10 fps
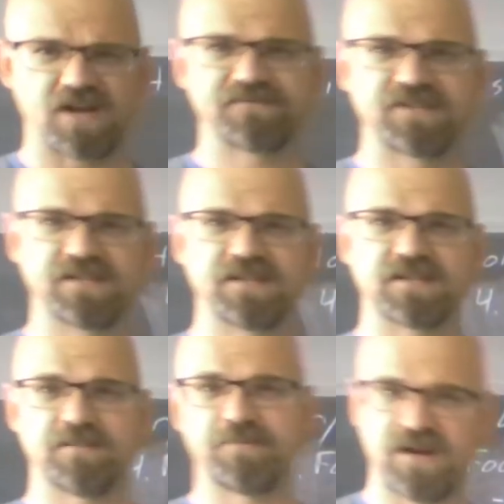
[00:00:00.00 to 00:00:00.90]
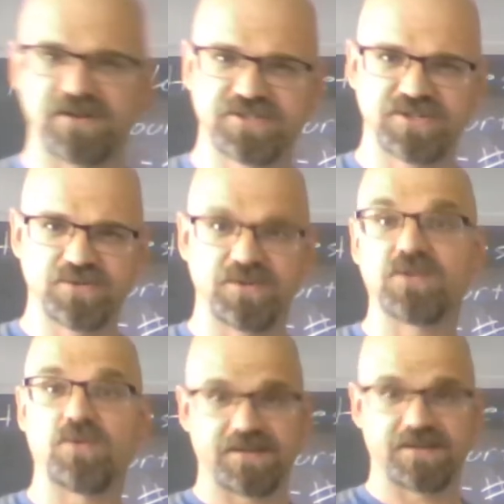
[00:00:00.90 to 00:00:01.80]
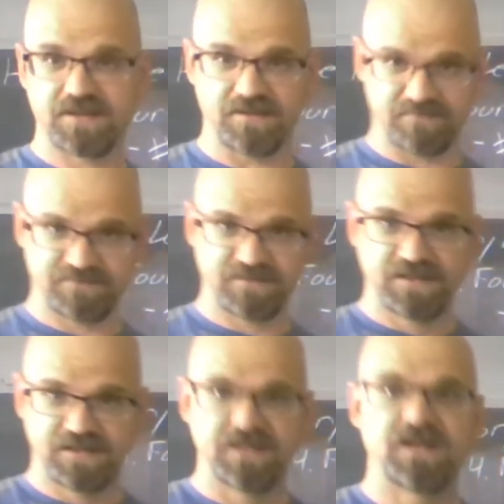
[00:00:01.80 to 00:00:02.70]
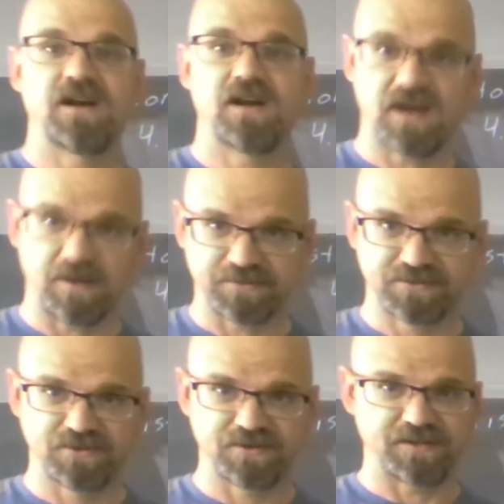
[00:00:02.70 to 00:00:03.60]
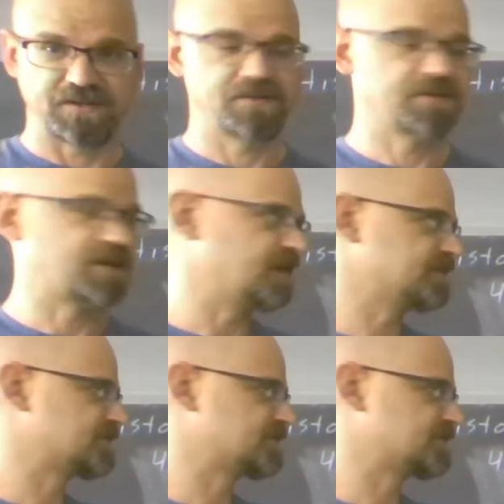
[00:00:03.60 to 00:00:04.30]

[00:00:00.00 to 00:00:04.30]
often compared to equality of opportunity. Okay,